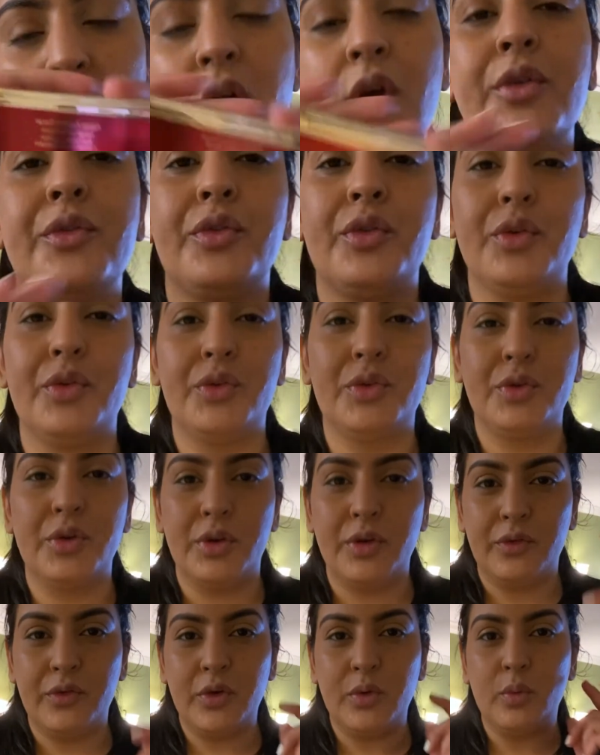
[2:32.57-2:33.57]
So it's good
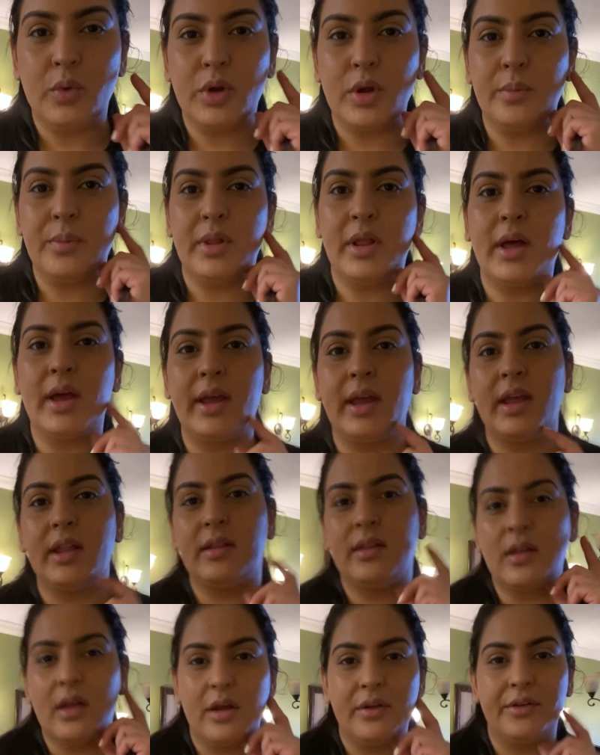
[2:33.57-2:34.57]
if you want to apply it
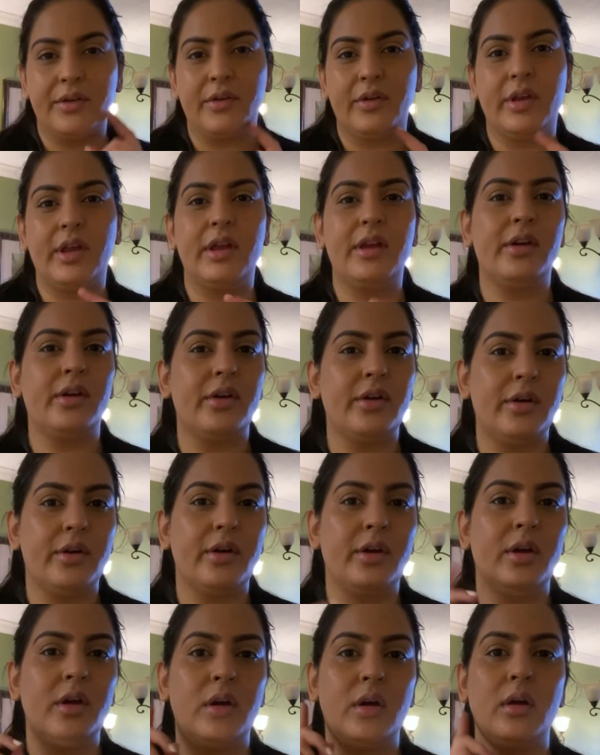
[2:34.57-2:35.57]
under here,
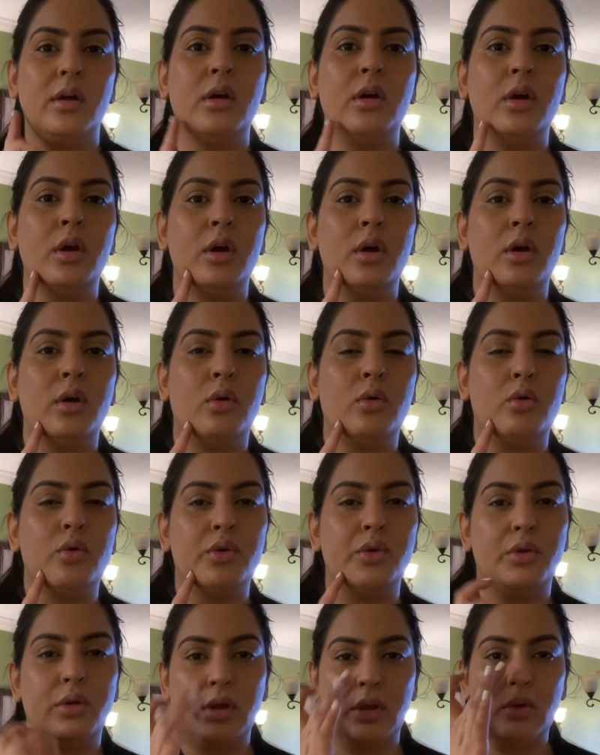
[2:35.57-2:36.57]
or
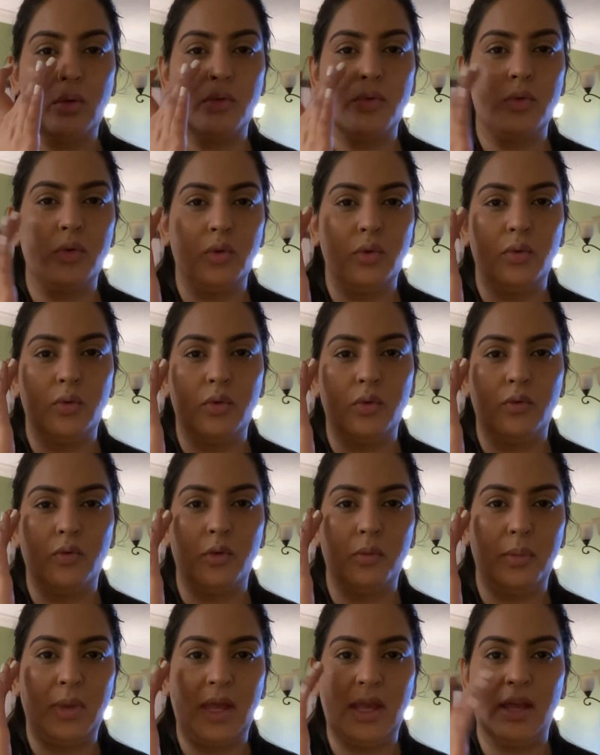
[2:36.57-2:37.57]
you can also use it for
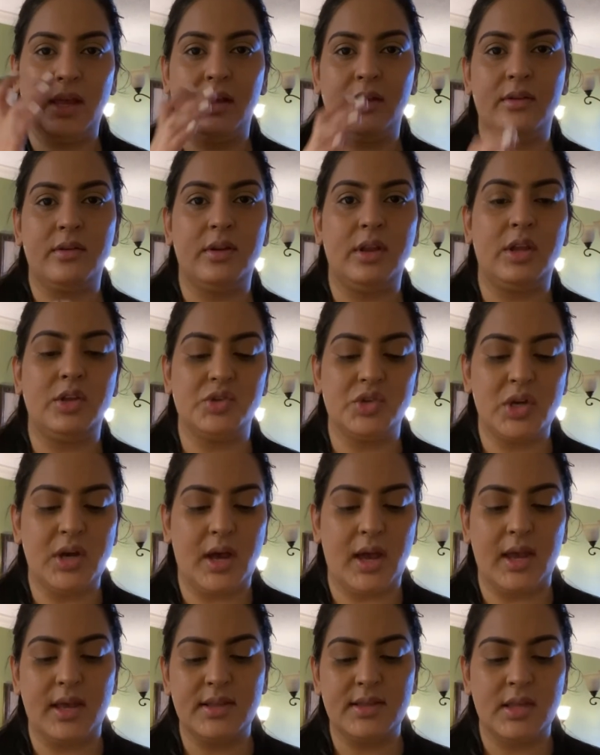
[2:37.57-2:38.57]
baking underneath your
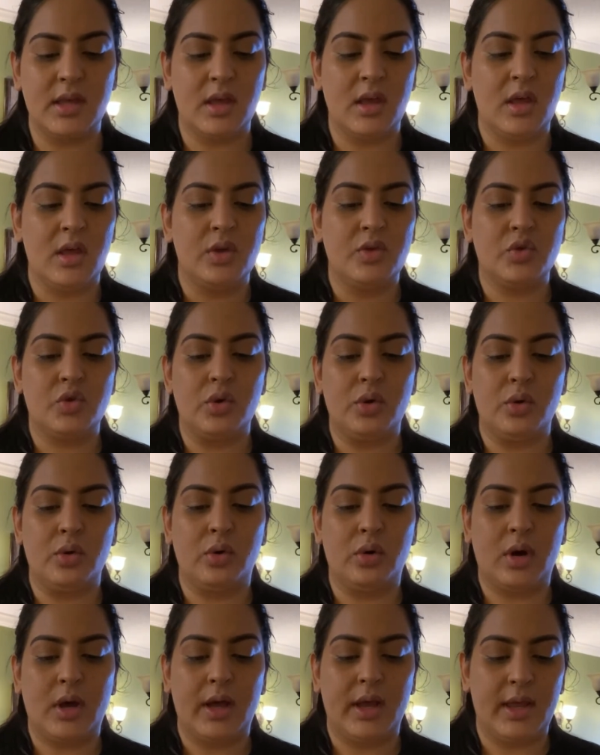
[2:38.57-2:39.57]
eyes. So
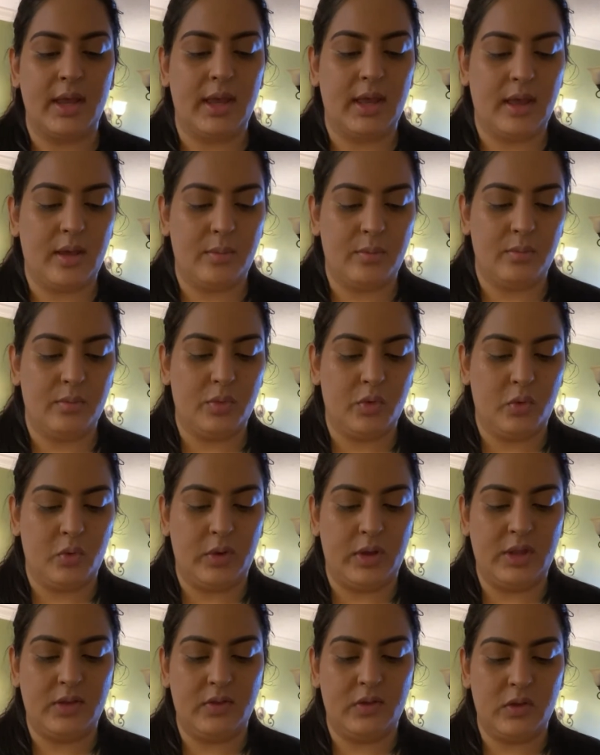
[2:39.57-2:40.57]
I am
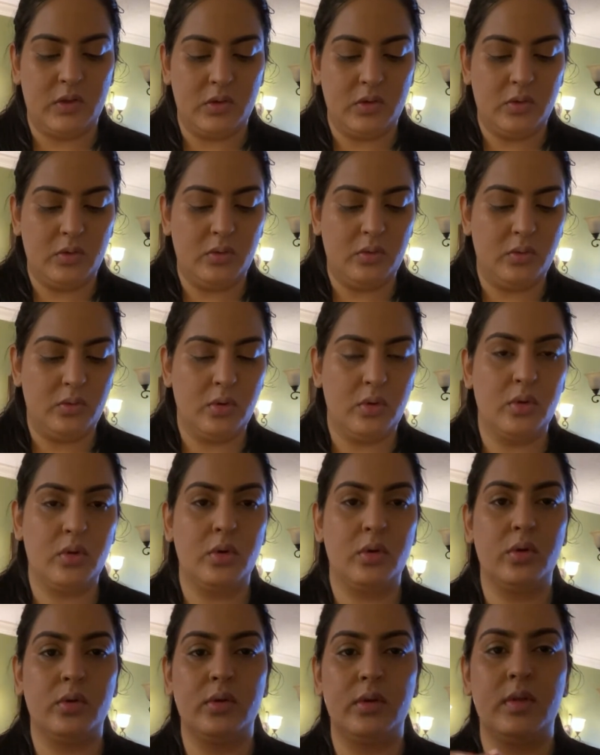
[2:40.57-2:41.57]
going to,
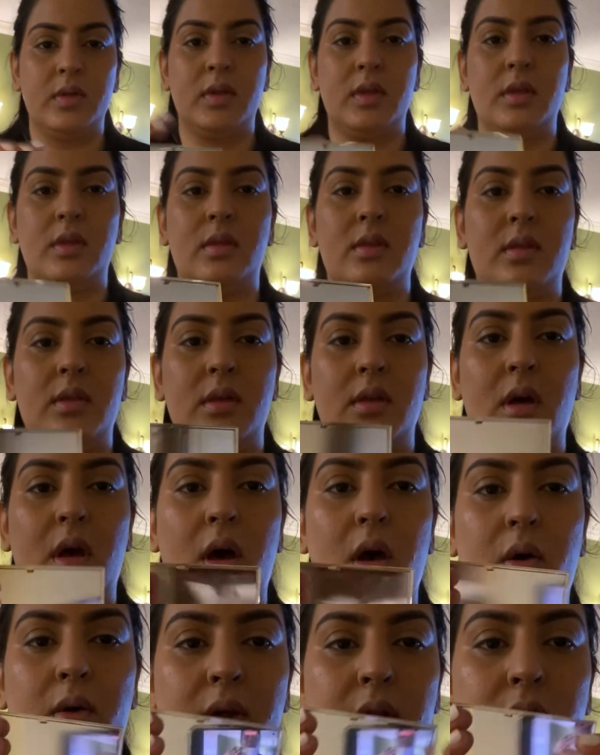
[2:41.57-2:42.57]
this is
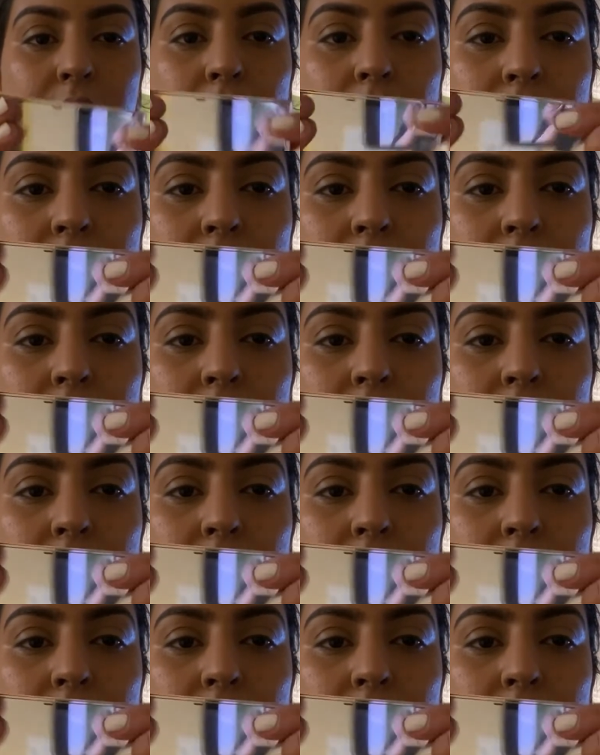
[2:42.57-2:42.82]
how it looks,